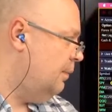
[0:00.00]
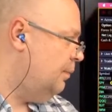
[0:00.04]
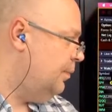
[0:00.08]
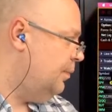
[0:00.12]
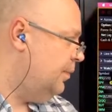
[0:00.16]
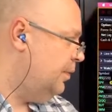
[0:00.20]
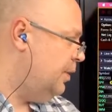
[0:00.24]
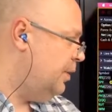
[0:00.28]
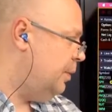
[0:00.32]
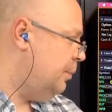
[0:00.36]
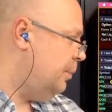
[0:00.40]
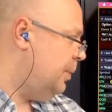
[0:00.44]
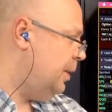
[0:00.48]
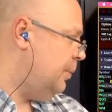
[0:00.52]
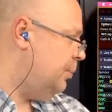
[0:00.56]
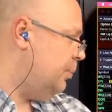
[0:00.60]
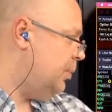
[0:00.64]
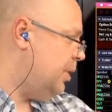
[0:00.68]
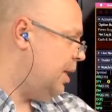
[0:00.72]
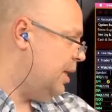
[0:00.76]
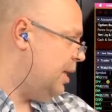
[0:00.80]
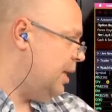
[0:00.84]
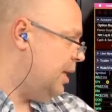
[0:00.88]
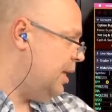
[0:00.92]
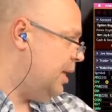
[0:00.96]
the bid
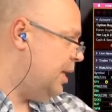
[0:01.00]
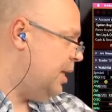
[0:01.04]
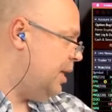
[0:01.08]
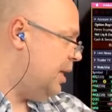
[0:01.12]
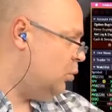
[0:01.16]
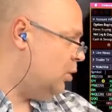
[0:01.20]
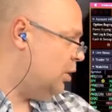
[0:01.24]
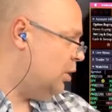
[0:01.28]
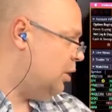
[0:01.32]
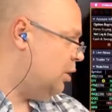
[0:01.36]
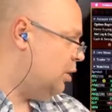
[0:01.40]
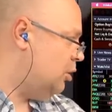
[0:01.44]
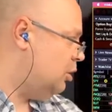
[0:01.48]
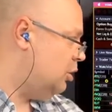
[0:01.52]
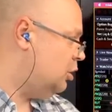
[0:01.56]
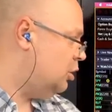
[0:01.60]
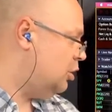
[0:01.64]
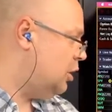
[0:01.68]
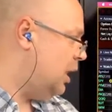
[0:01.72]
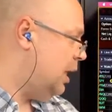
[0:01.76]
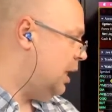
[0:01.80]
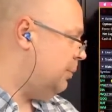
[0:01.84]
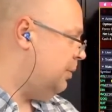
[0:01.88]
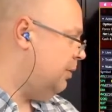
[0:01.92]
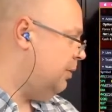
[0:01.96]
price of the 100
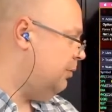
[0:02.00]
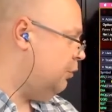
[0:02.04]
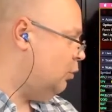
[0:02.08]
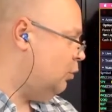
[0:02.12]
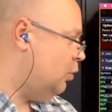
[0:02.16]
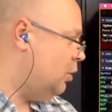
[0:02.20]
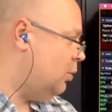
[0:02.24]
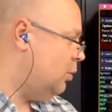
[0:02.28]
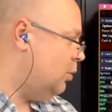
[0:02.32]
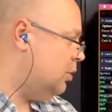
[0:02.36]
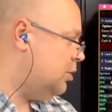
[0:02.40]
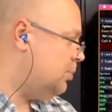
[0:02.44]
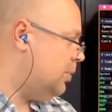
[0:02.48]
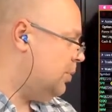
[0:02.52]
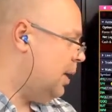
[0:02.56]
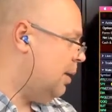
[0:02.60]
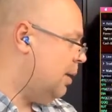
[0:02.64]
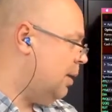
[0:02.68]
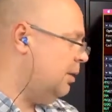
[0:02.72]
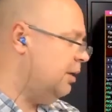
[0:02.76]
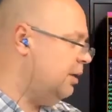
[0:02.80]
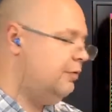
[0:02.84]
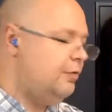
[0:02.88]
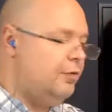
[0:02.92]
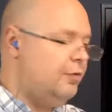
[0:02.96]
strike before was
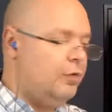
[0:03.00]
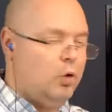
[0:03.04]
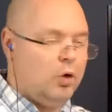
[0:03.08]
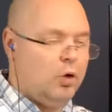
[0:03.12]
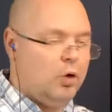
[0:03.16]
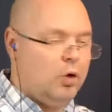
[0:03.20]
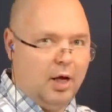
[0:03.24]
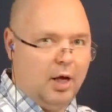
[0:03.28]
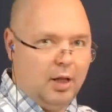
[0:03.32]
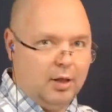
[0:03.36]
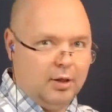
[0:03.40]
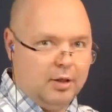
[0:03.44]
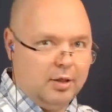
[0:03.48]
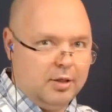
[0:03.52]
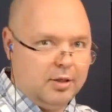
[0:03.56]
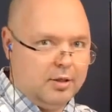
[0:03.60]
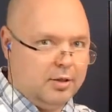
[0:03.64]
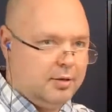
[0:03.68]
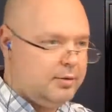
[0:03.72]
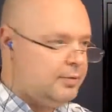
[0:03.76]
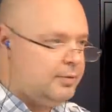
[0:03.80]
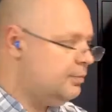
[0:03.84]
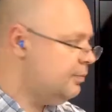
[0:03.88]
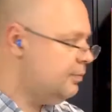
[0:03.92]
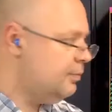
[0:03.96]
probably
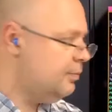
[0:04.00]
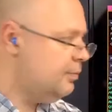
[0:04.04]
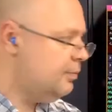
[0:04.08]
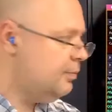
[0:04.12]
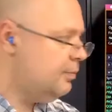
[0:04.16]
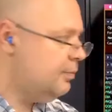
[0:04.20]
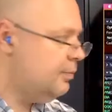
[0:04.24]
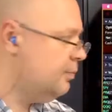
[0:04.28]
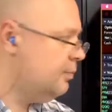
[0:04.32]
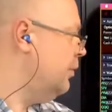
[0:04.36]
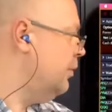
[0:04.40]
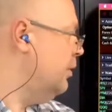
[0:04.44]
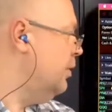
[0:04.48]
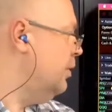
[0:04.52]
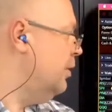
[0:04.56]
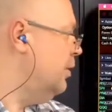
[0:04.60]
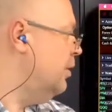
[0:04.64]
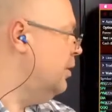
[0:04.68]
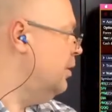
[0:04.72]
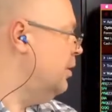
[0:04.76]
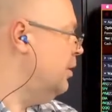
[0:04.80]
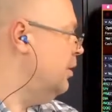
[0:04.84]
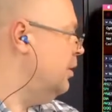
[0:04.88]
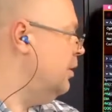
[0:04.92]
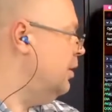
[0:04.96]
$4,
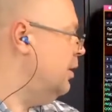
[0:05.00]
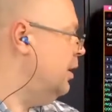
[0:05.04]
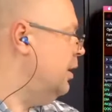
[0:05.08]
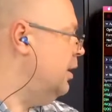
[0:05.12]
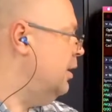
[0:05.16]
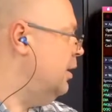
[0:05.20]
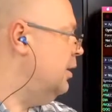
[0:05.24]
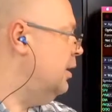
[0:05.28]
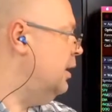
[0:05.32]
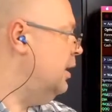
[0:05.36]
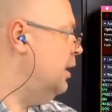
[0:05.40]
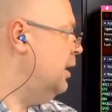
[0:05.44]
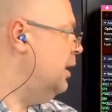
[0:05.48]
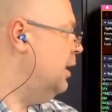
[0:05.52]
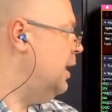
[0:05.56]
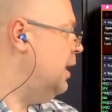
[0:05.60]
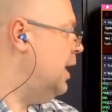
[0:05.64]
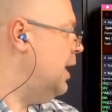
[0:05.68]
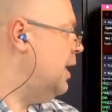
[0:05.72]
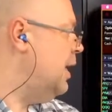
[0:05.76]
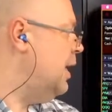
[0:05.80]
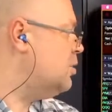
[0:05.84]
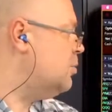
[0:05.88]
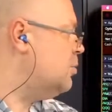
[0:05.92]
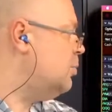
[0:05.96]
and the
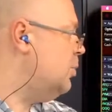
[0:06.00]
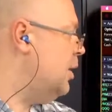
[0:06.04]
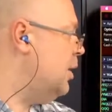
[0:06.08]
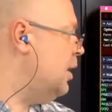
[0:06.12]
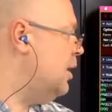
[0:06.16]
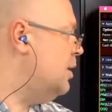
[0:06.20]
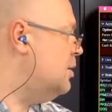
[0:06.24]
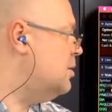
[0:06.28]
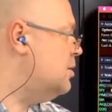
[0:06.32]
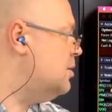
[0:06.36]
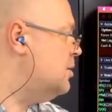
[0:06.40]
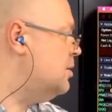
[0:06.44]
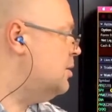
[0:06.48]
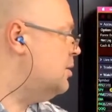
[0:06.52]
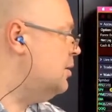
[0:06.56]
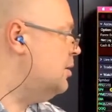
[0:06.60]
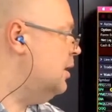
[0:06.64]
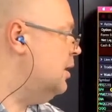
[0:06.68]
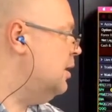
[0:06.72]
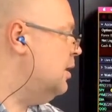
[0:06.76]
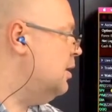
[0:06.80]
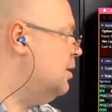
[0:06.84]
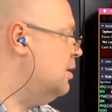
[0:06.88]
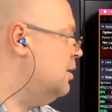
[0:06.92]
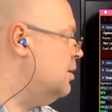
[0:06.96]
ask price
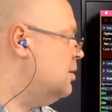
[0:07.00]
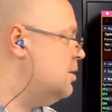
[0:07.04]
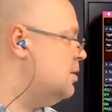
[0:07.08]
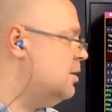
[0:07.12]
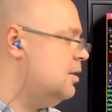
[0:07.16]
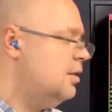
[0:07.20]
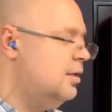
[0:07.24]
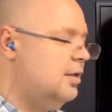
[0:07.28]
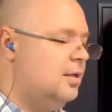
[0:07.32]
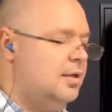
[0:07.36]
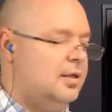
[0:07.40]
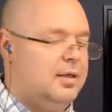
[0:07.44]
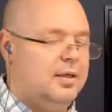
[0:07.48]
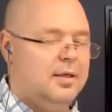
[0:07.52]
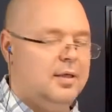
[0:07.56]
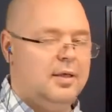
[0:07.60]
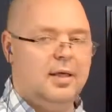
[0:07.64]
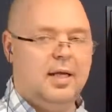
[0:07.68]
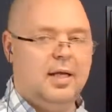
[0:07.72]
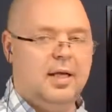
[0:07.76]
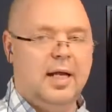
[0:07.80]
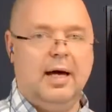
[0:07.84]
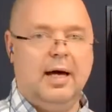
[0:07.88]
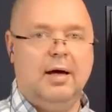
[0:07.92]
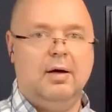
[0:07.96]
is
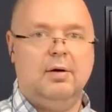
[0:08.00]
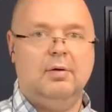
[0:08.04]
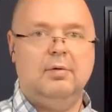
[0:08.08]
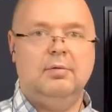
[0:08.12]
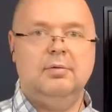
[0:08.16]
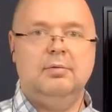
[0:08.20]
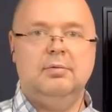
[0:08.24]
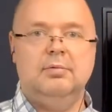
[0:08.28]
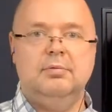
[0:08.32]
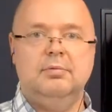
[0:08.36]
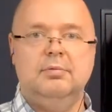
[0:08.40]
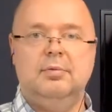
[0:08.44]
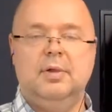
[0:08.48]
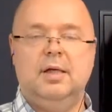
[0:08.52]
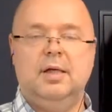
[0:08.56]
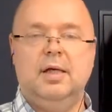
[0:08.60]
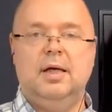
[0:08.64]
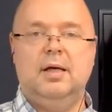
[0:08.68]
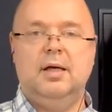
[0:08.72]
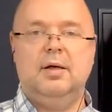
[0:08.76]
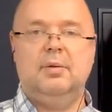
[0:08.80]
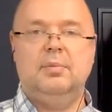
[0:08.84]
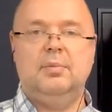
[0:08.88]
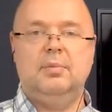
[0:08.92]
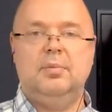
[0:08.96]
now
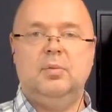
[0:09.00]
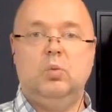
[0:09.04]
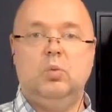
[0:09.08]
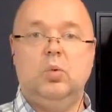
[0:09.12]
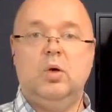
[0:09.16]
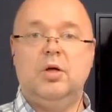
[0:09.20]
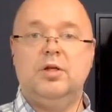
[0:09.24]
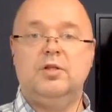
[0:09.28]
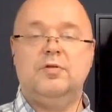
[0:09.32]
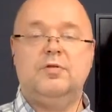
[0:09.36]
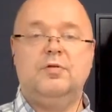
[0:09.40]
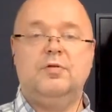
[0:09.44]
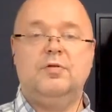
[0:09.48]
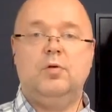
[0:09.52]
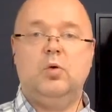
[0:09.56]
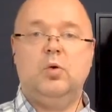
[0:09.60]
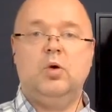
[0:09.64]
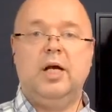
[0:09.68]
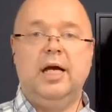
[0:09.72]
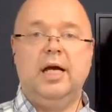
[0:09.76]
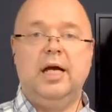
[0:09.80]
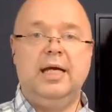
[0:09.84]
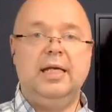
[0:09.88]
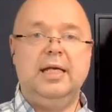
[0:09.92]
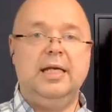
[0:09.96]
was
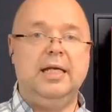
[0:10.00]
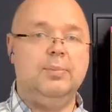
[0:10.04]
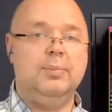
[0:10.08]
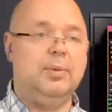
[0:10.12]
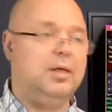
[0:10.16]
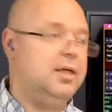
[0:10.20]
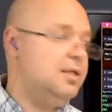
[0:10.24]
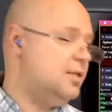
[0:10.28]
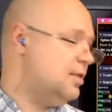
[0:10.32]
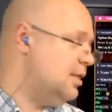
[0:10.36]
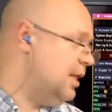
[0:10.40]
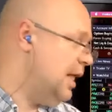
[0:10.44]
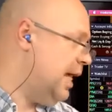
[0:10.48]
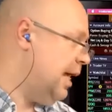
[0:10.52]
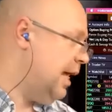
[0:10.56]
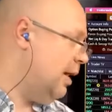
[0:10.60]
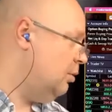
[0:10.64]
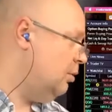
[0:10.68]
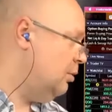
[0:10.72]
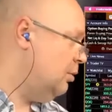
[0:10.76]
$4.80, but is now